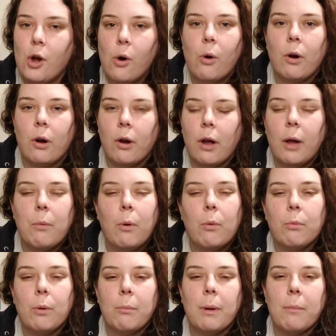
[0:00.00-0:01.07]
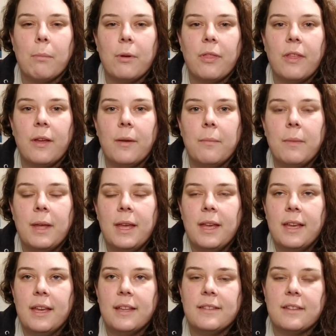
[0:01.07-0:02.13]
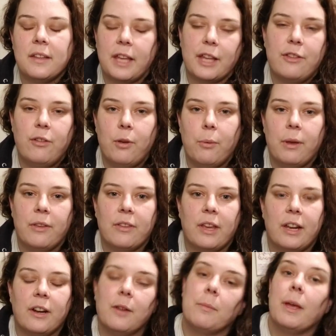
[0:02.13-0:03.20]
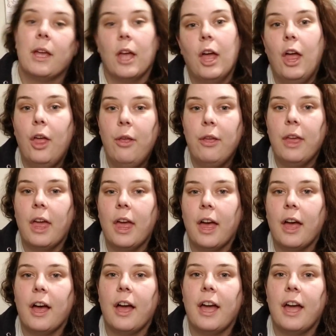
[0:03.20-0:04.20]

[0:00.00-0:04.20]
Or I won't remember them until like two weeks later. I'm like, oh yeah,